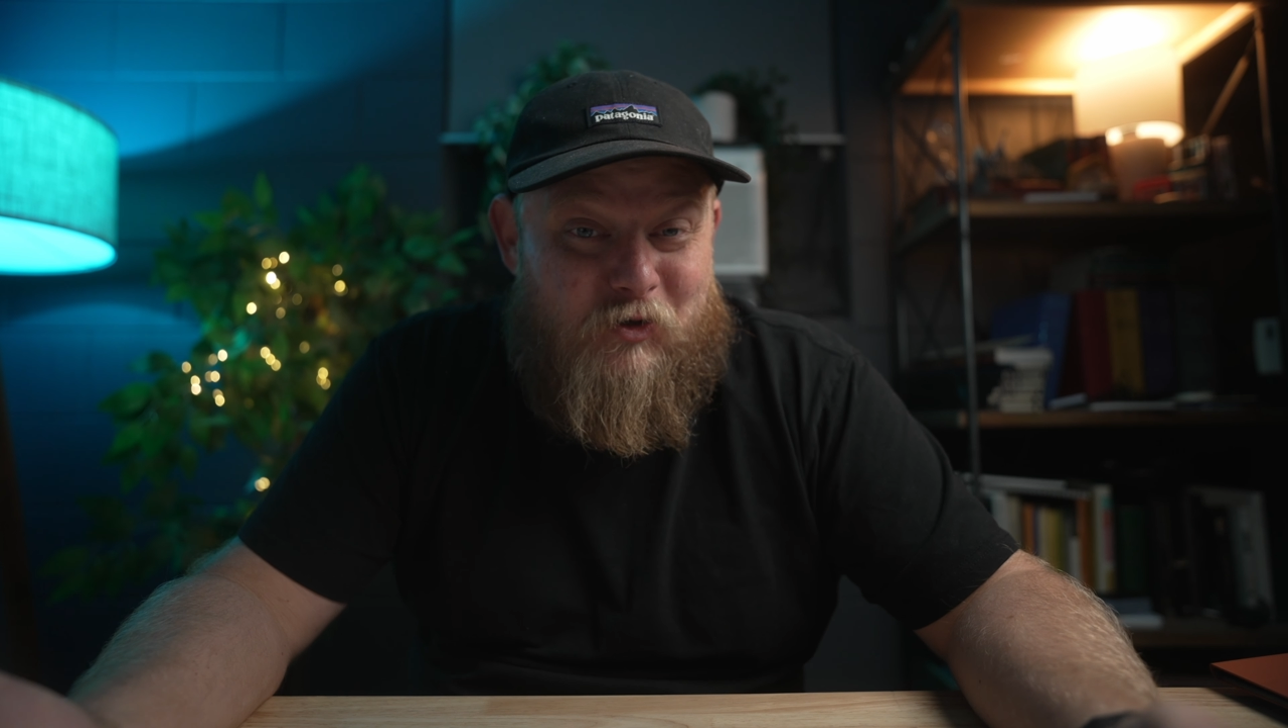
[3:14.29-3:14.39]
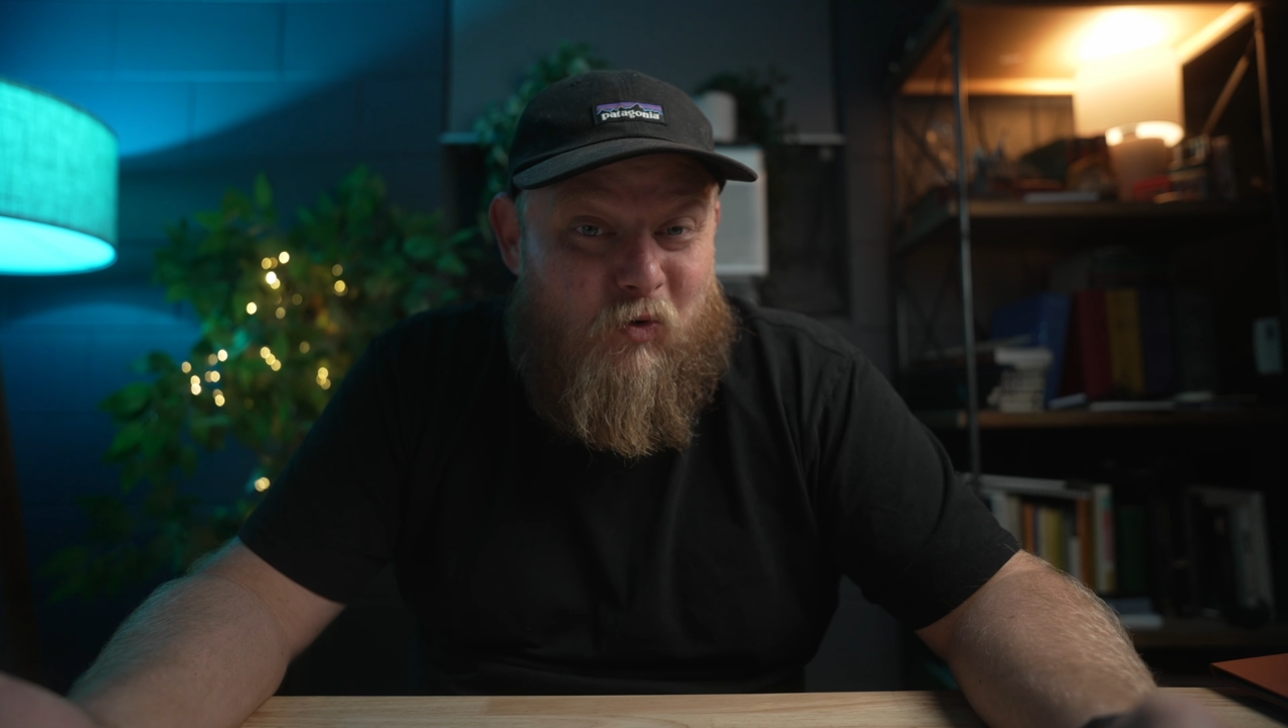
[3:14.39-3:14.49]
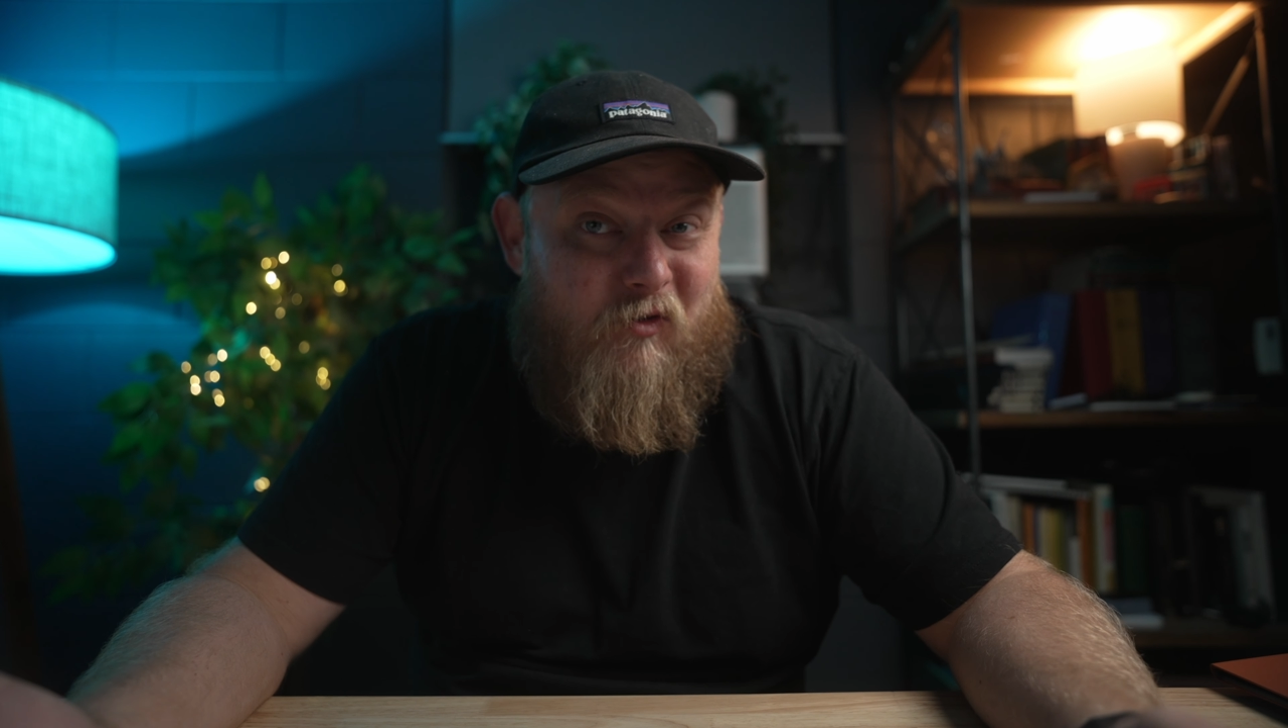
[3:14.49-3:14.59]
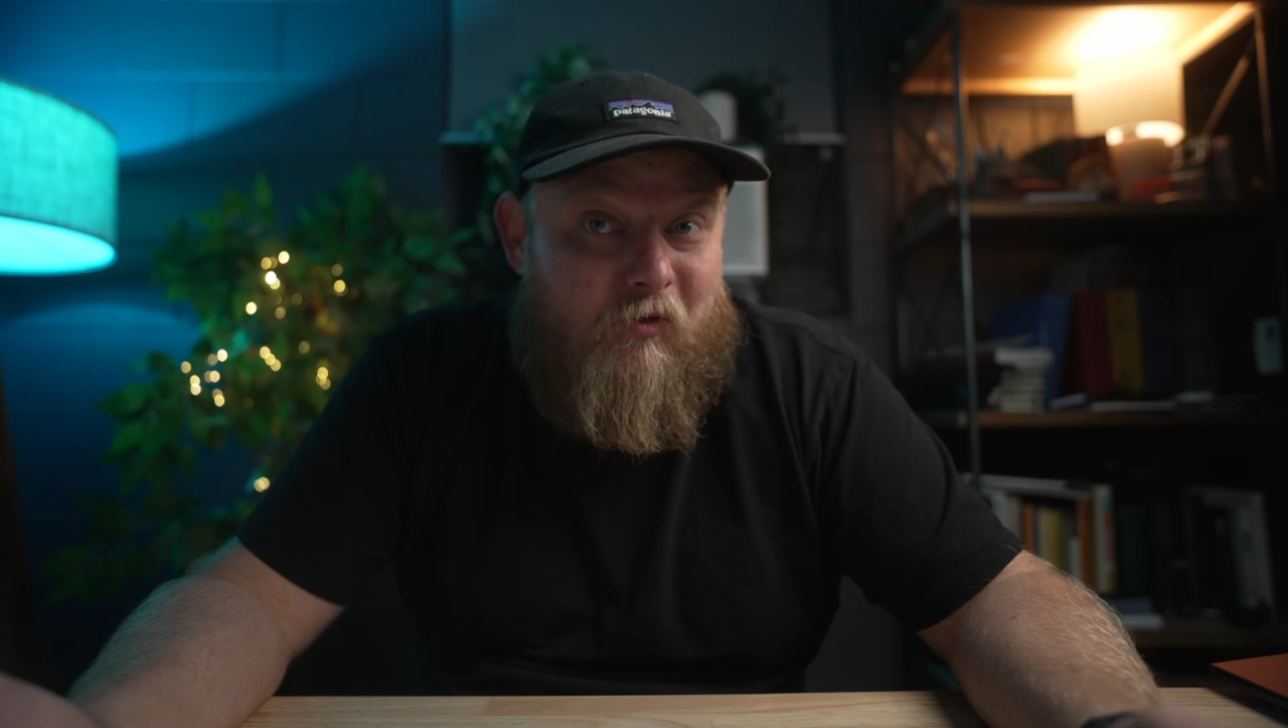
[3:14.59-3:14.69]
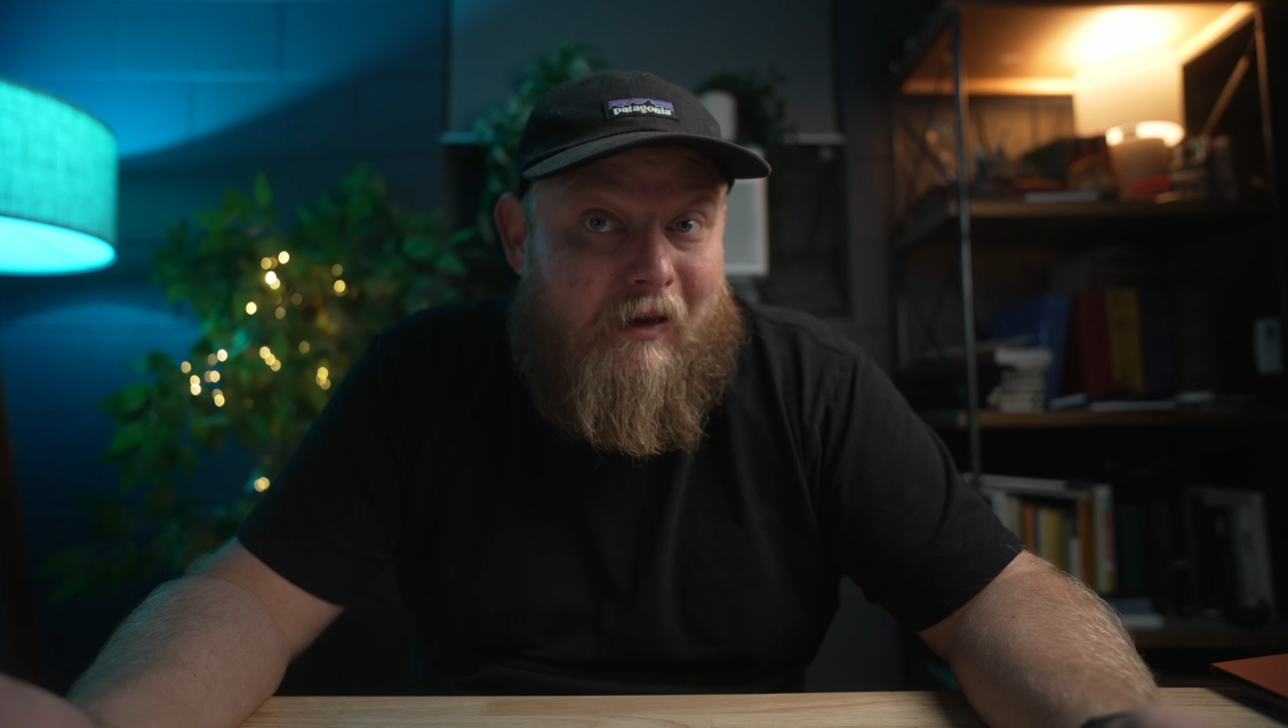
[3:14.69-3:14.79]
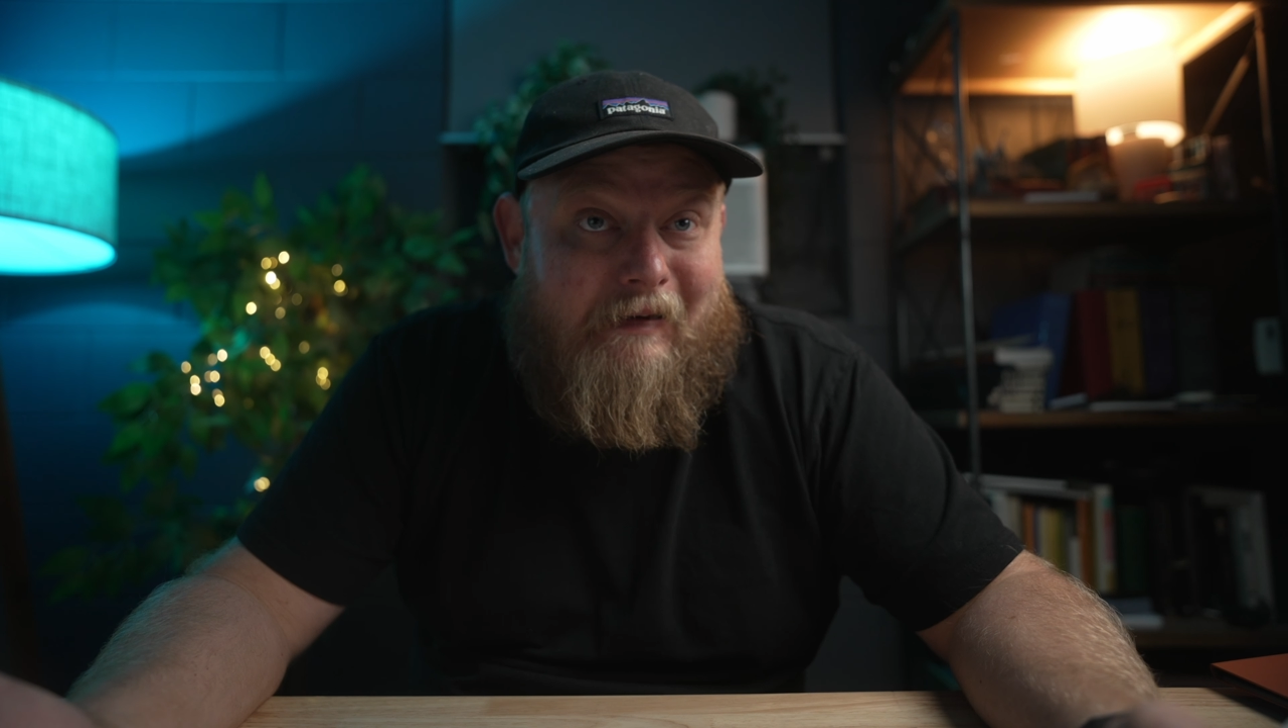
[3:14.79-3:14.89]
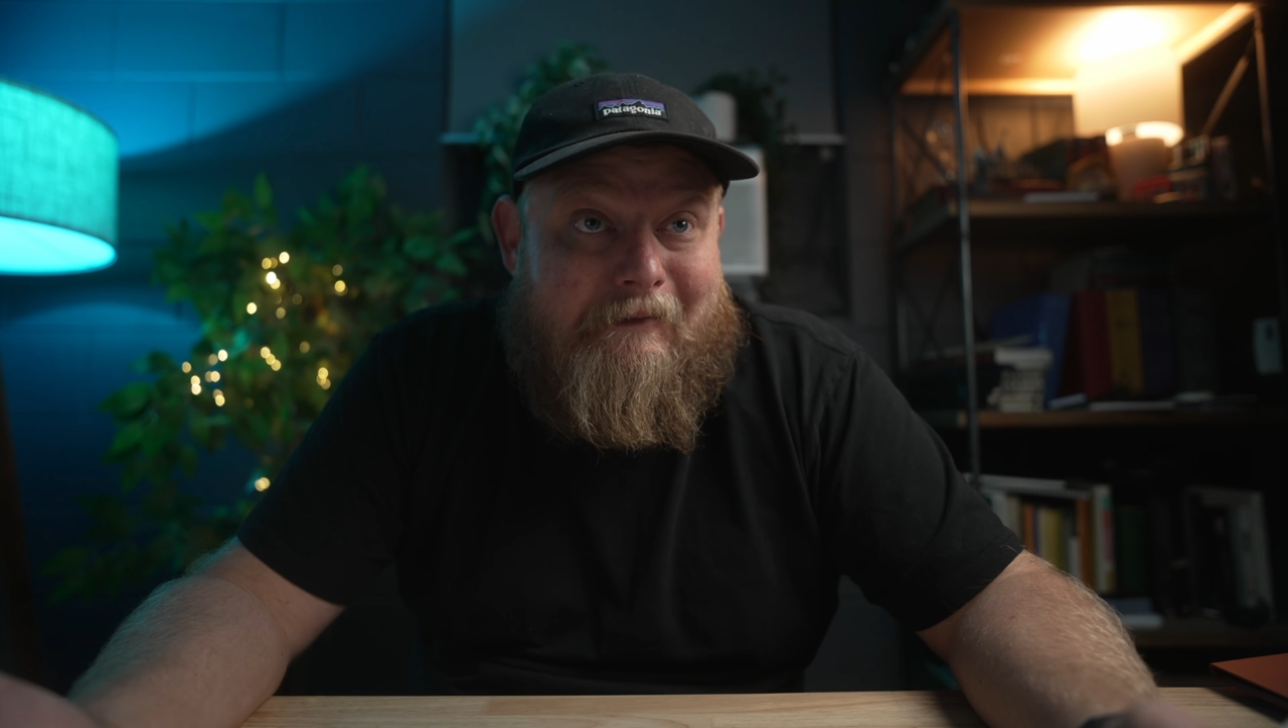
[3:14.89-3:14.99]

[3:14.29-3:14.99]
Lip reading: drawer for